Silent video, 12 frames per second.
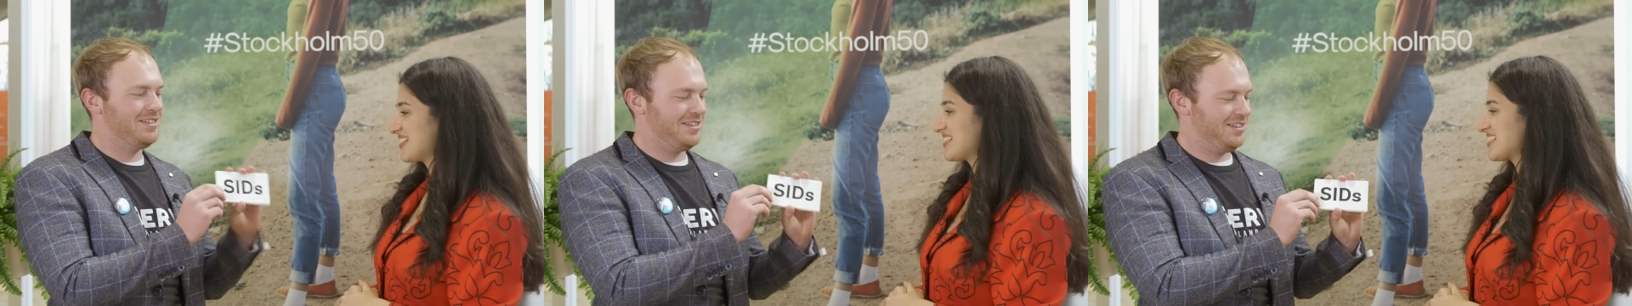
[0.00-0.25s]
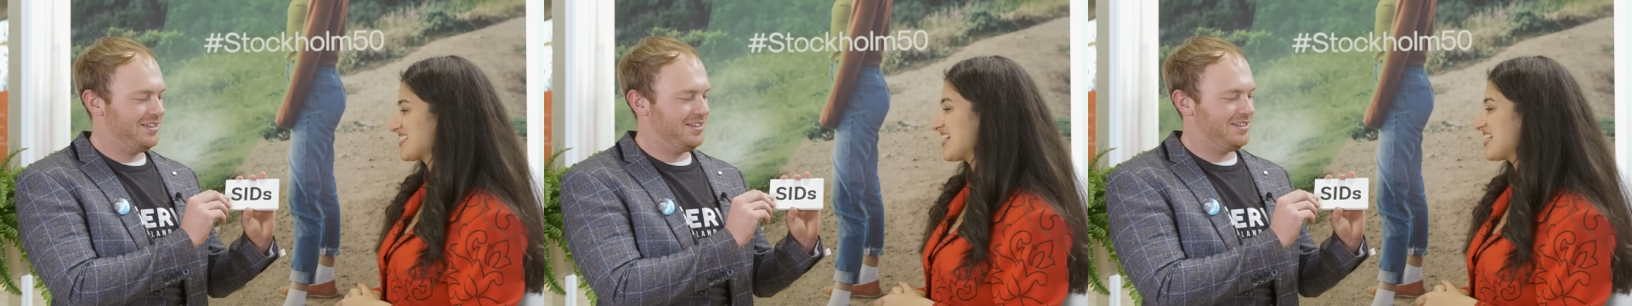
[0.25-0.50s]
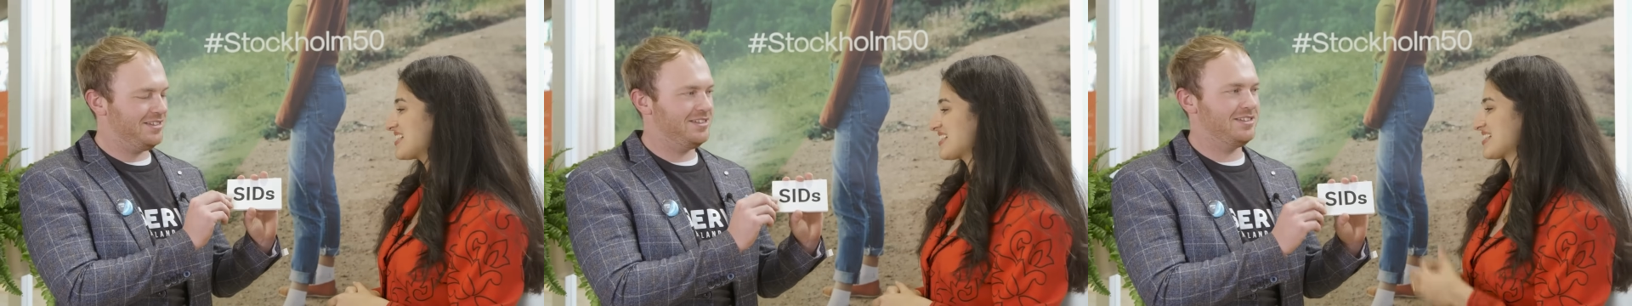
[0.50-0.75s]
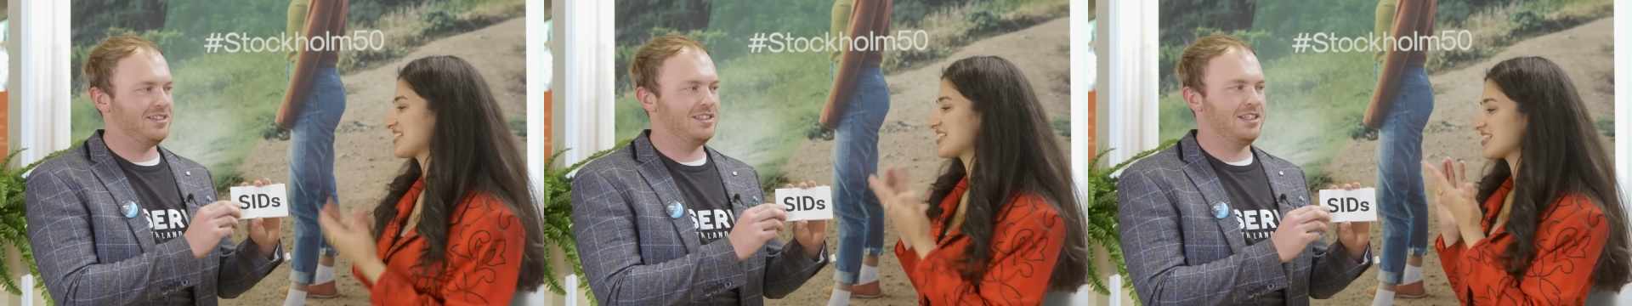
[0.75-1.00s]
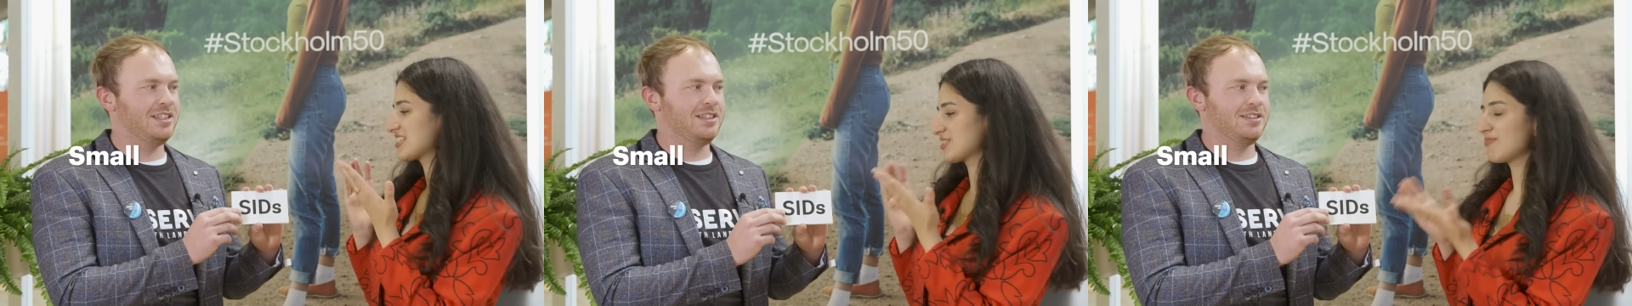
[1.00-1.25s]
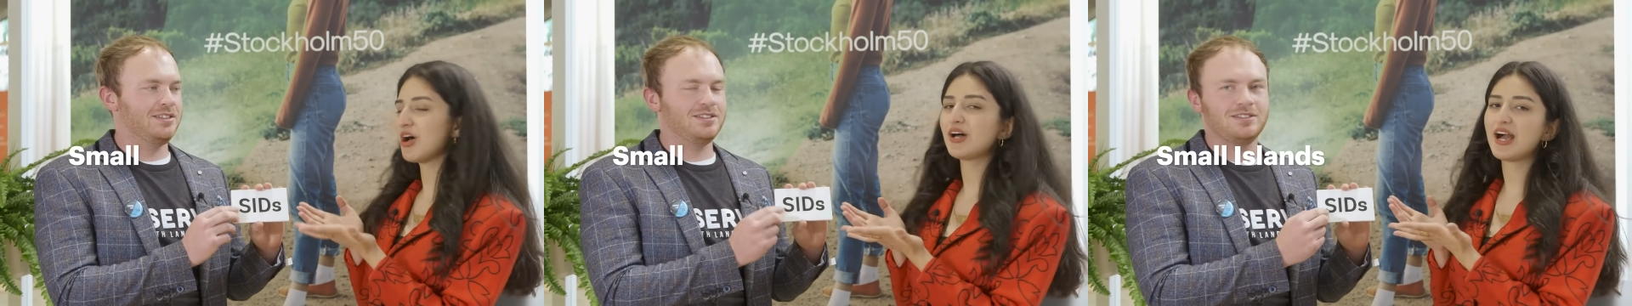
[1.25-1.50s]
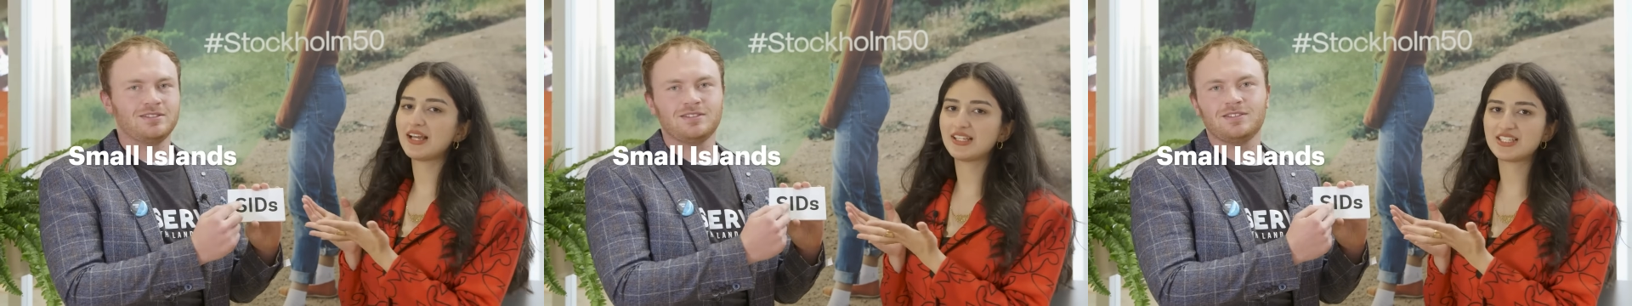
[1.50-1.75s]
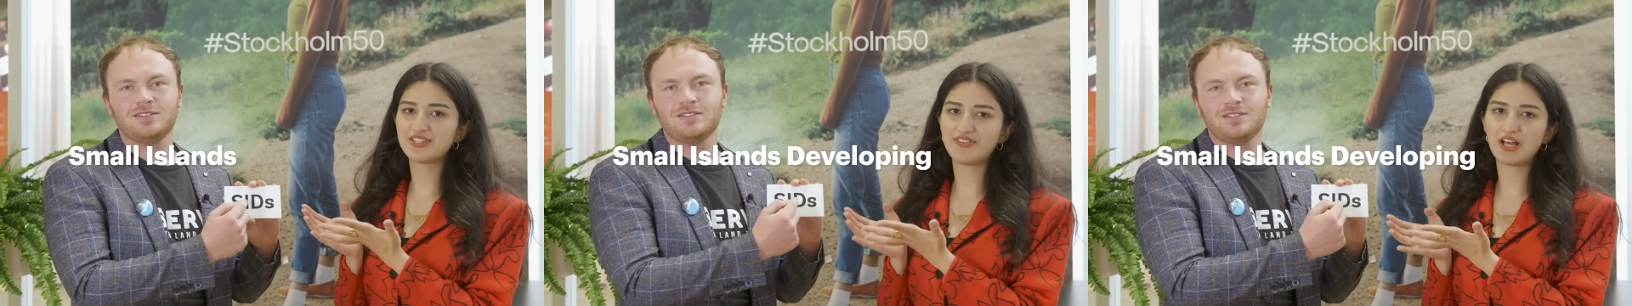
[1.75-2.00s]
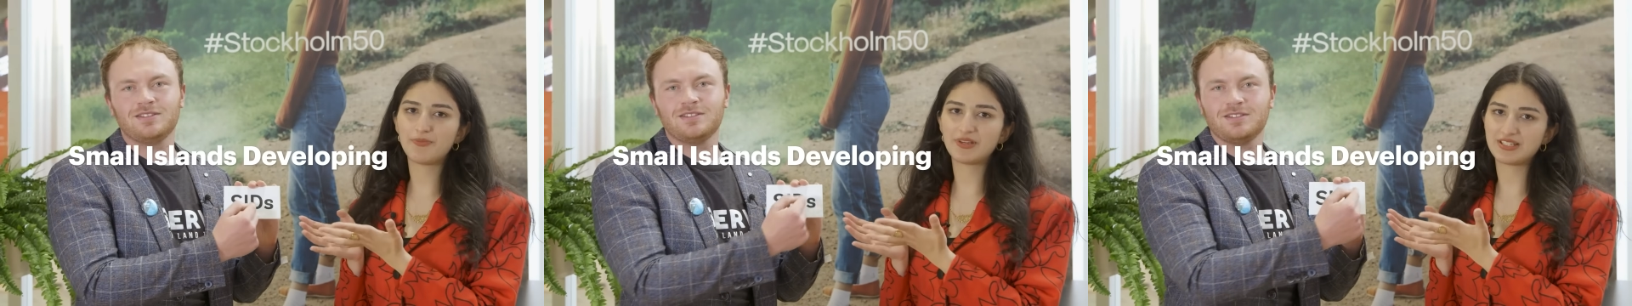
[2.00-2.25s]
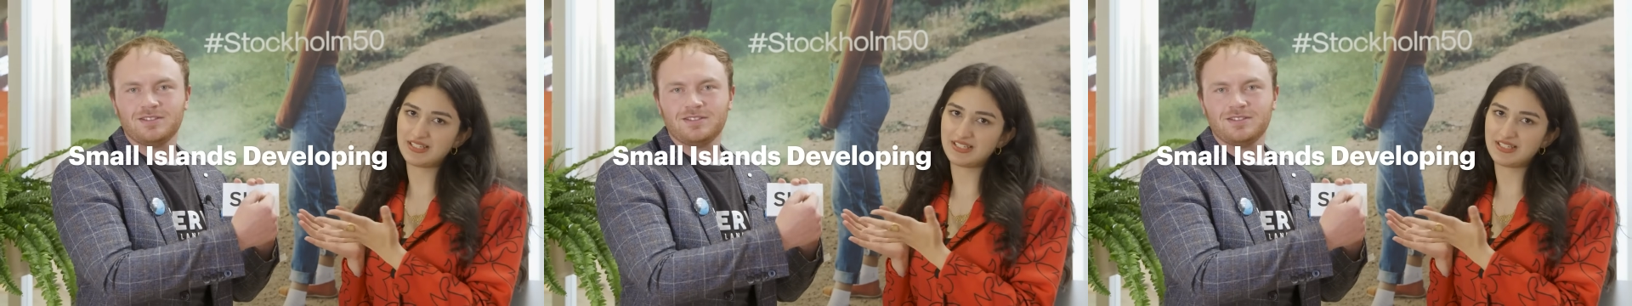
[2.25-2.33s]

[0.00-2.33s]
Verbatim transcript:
Speaker 1: SIDS, Small Island Developing